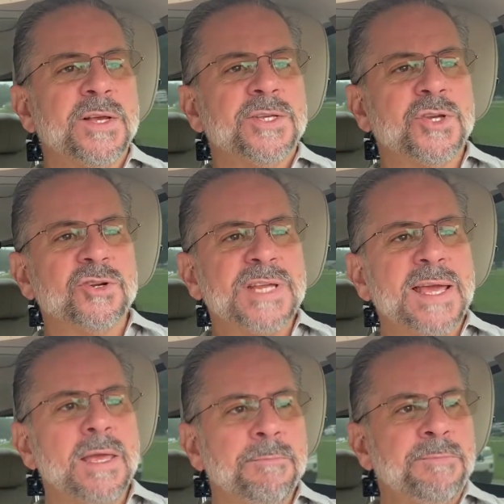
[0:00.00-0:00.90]
So you're
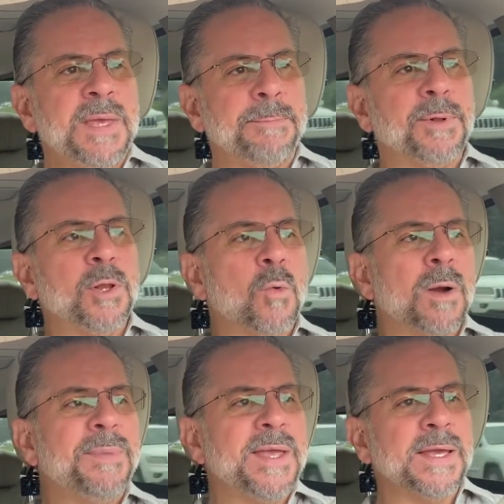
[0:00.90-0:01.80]
taking people who are
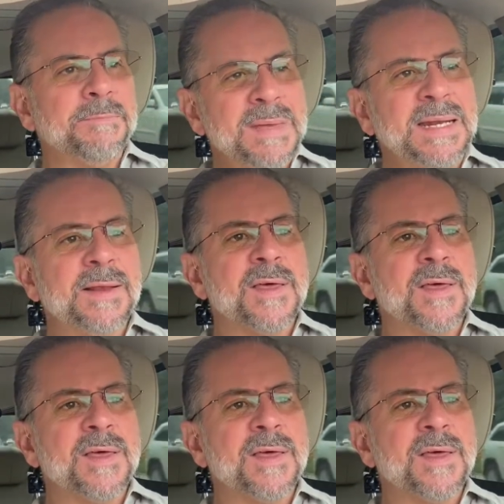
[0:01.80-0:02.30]
being admitted to